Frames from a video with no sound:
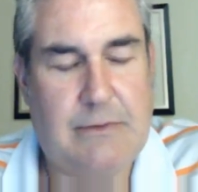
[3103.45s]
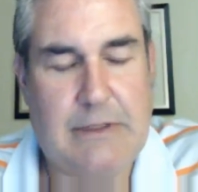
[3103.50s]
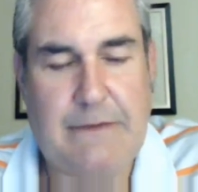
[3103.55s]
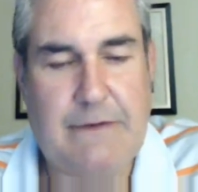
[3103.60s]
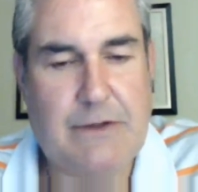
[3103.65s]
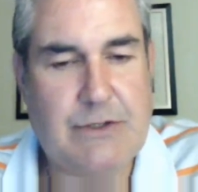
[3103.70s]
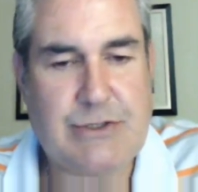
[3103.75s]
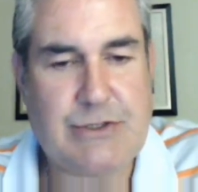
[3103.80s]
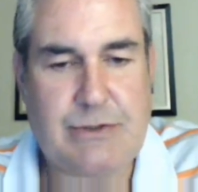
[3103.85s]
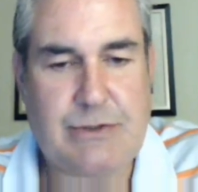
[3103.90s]

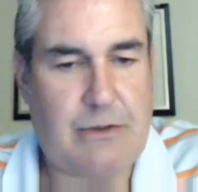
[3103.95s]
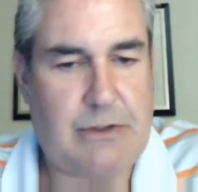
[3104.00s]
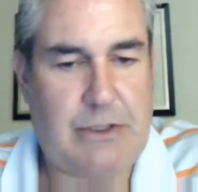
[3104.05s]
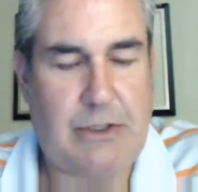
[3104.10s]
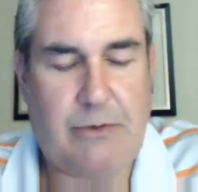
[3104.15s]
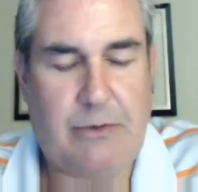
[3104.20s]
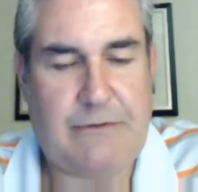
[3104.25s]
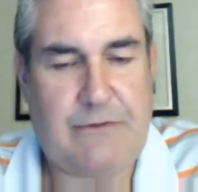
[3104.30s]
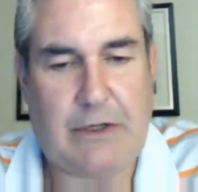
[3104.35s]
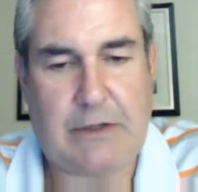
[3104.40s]
and there's,
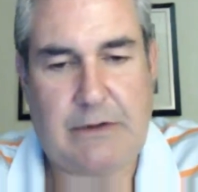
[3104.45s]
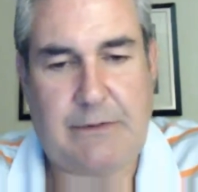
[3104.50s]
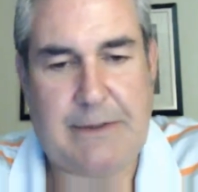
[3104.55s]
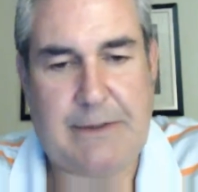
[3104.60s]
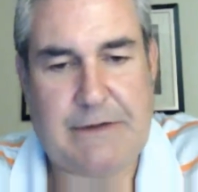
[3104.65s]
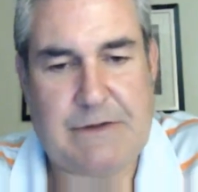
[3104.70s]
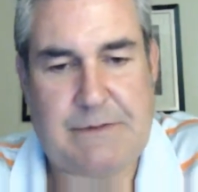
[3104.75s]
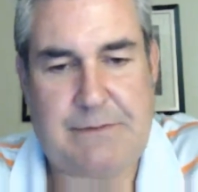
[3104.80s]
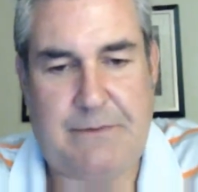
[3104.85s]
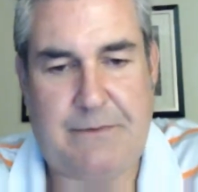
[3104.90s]
we've talked
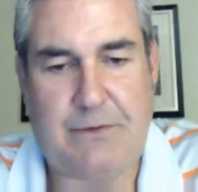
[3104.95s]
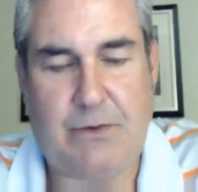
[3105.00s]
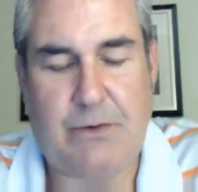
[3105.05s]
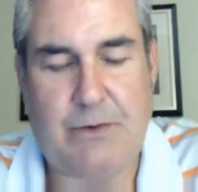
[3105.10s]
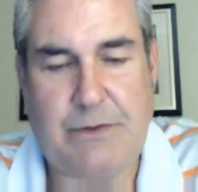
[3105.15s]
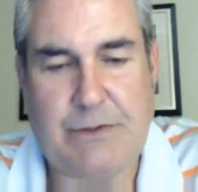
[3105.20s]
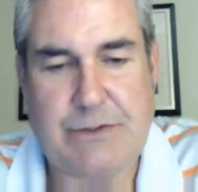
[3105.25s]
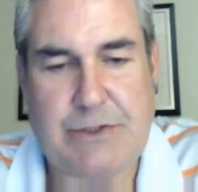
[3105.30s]
about this before.